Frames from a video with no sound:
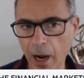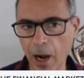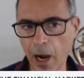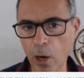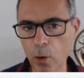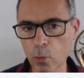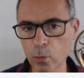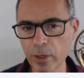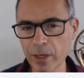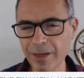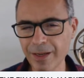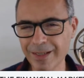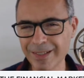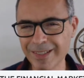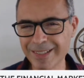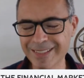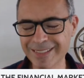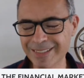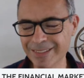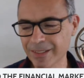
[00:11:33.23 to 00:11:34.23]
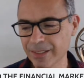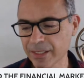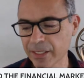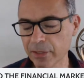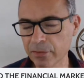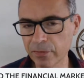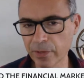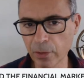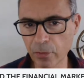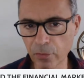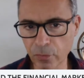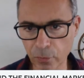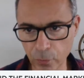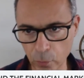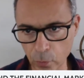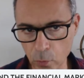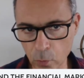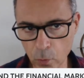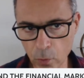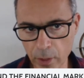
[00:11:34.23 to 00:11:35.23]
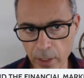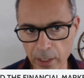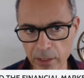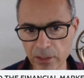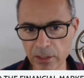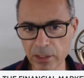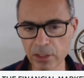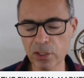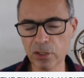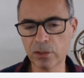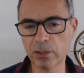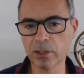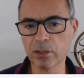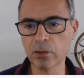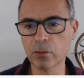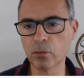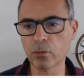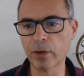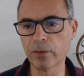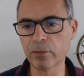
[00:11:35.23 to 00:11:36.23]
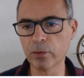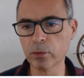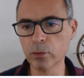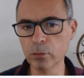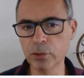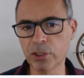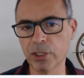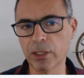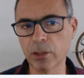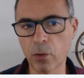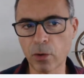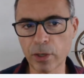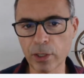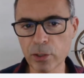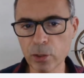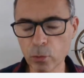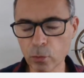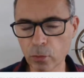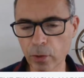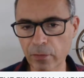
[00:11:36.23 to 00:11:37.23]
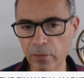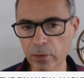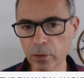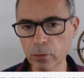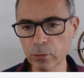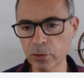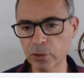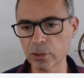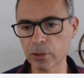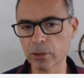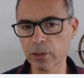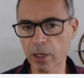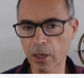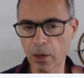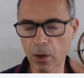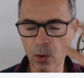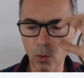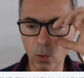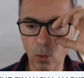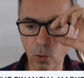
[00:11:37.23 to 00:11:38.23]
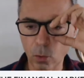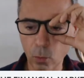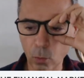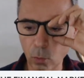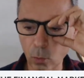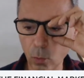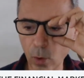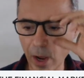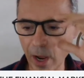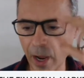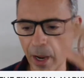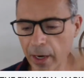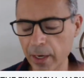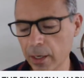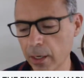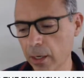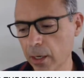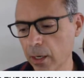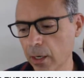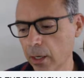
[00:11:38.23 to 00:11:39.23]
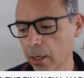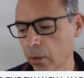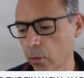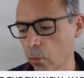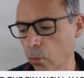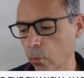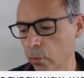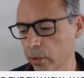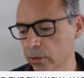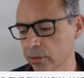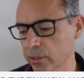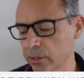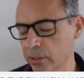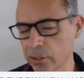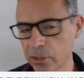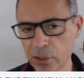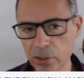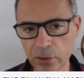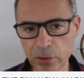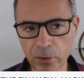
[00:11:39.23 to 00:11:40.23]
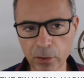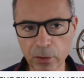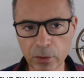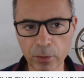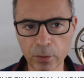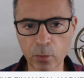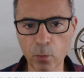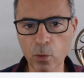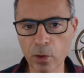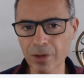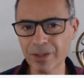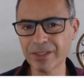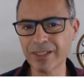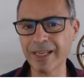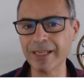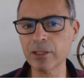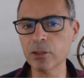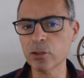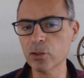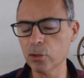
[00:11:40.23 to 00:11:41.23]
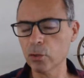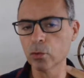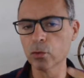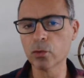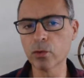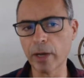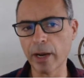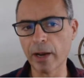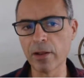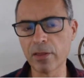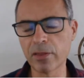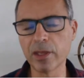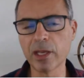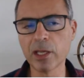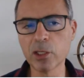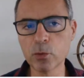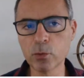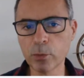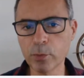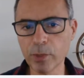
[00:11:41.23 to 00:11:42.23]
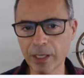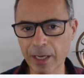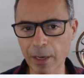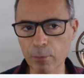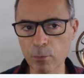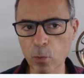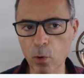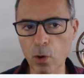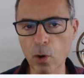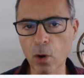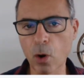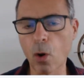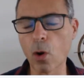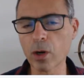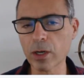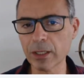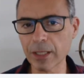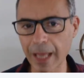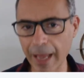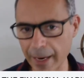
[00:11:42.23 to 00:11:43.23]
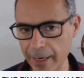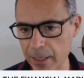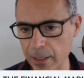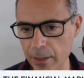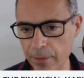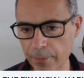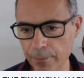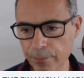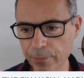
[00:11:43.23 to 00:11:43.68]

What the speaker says: are we living through a digital revolution or a new revolution? Or why will the digital world endure and things will become more online?